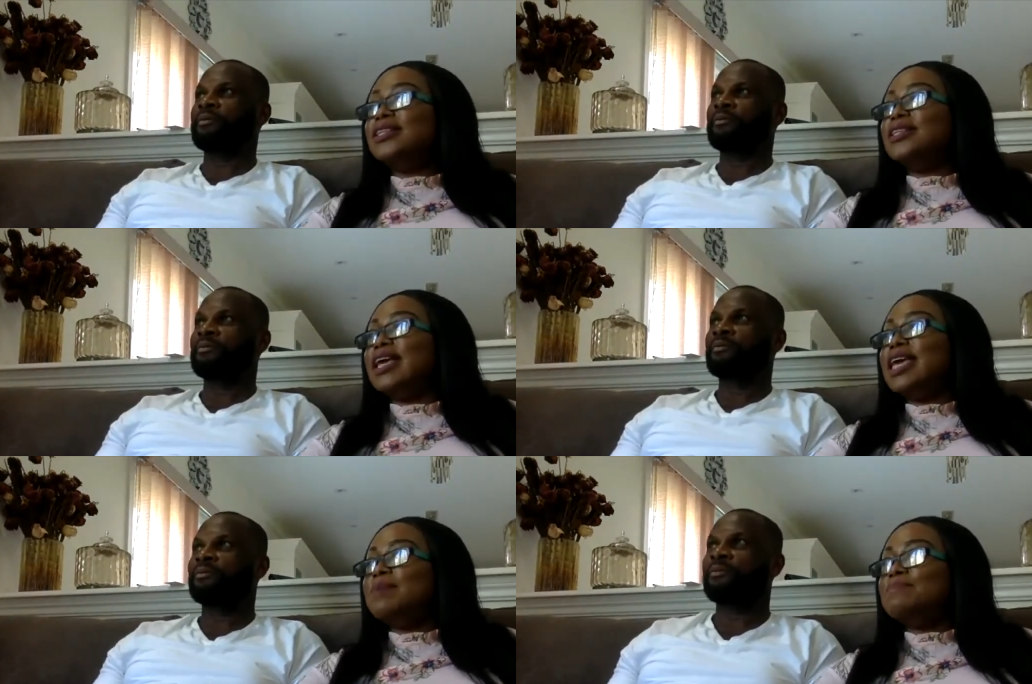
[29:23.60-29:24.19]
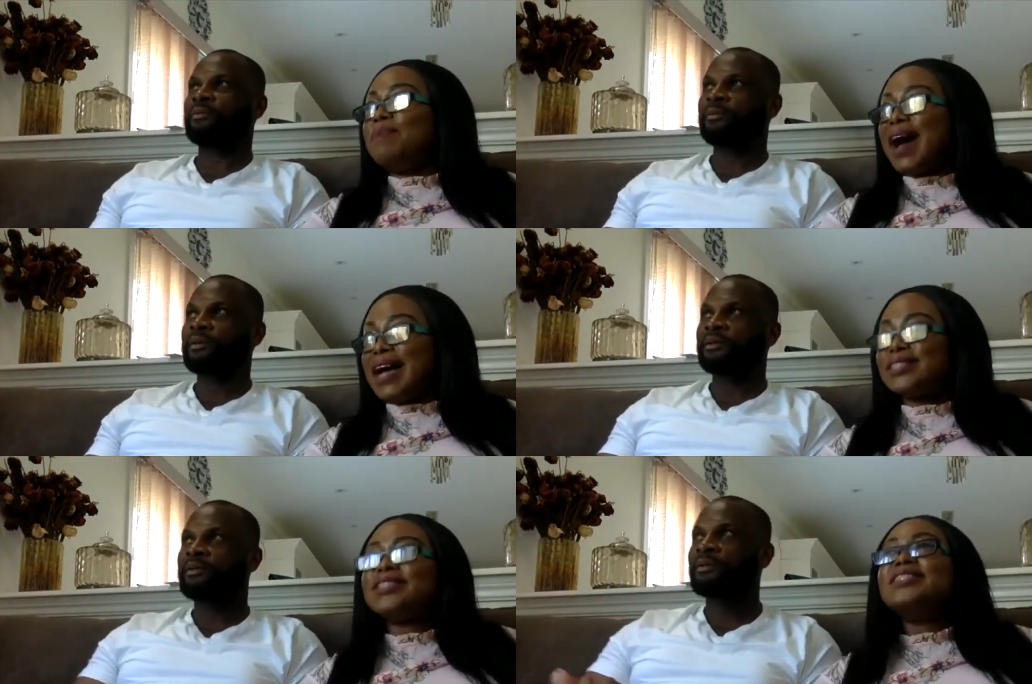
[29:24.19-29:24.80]
Speaker 1: the
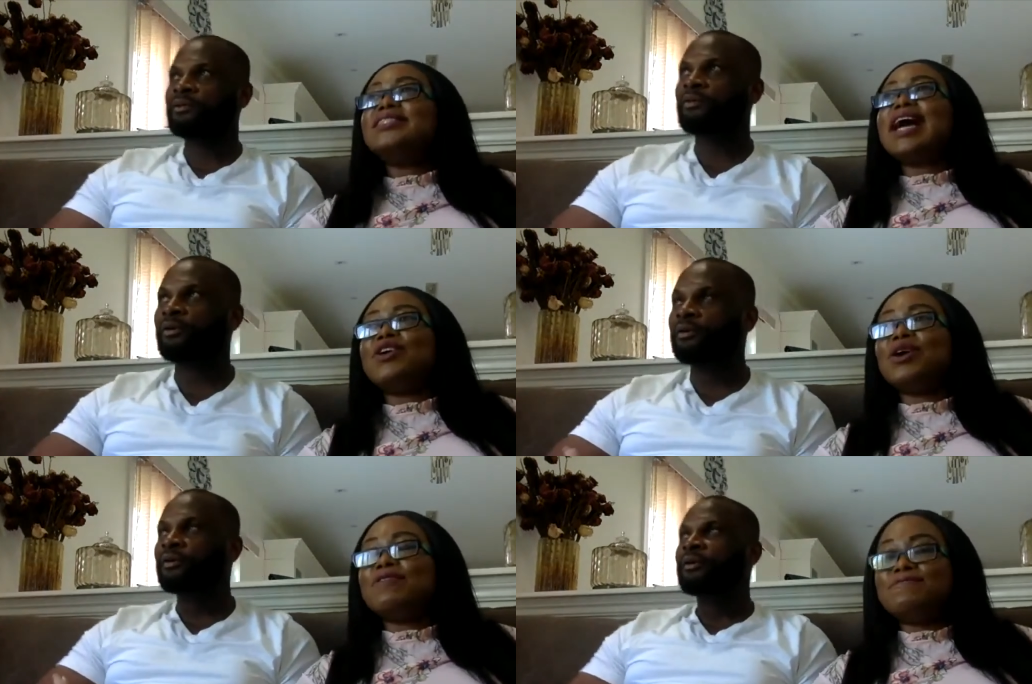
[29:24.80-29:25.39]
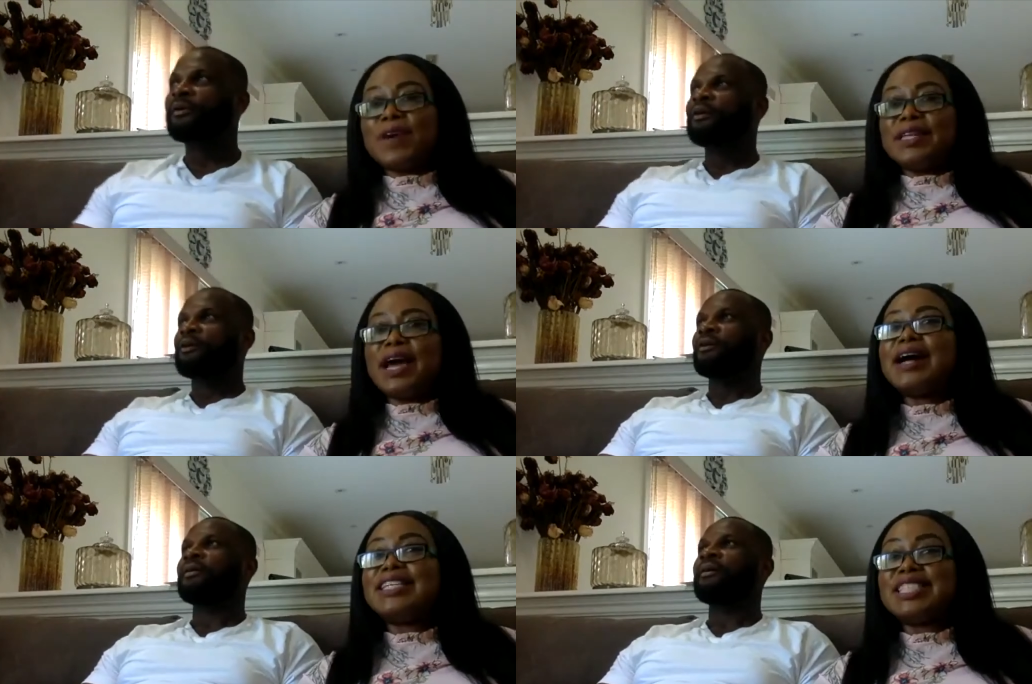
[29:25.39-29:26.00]
impact that your father
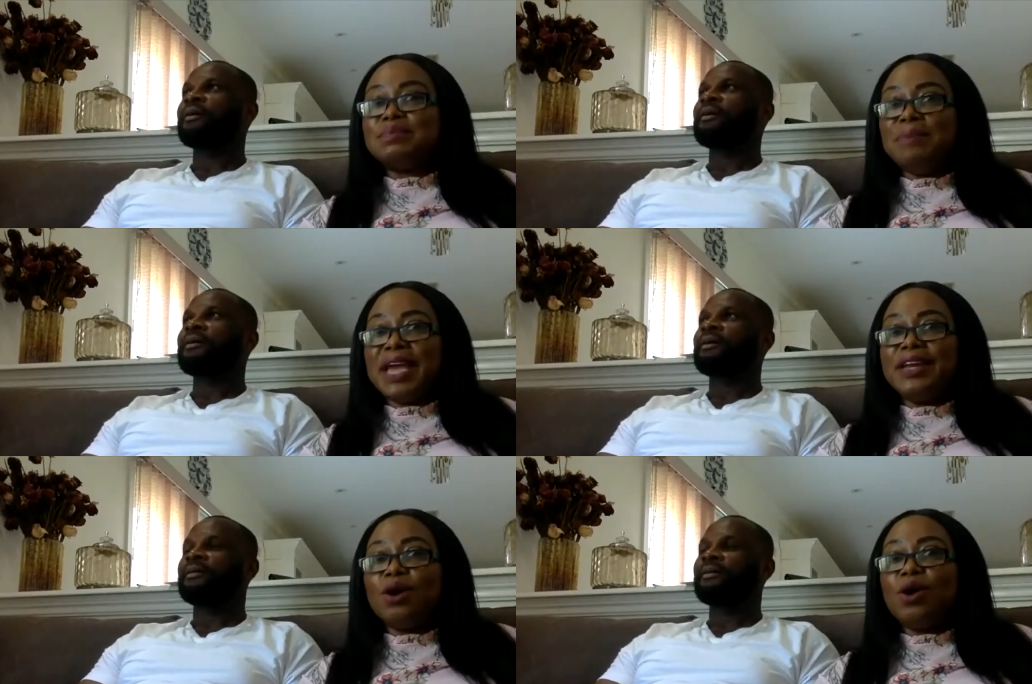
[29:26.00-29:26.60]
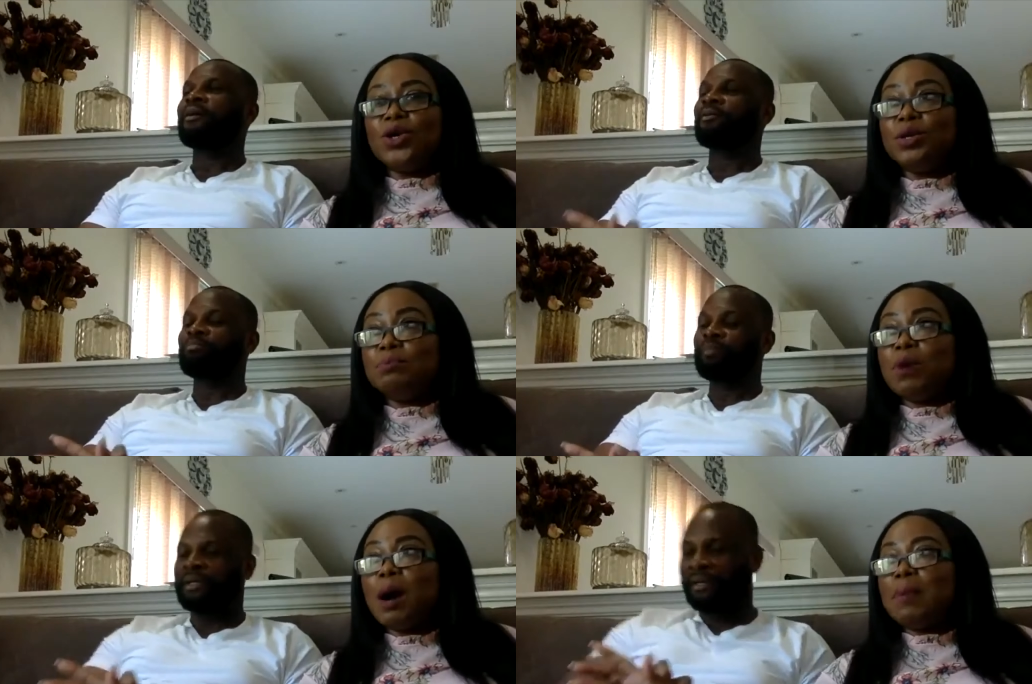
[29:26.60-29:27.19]
has made on, on your
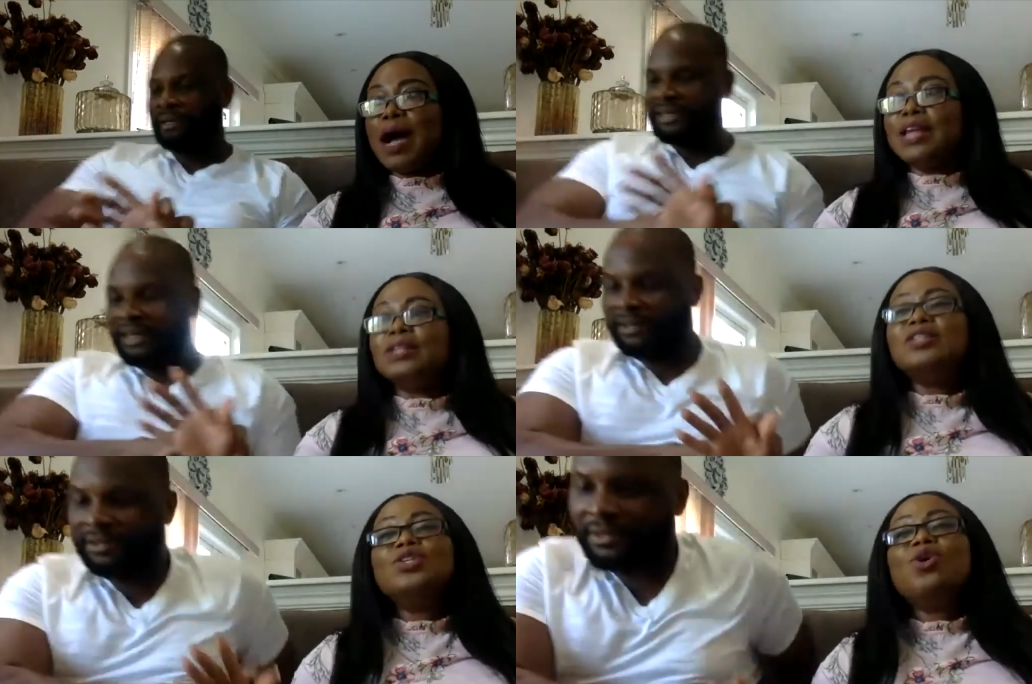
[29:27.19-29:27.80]
mom. Me, and yes.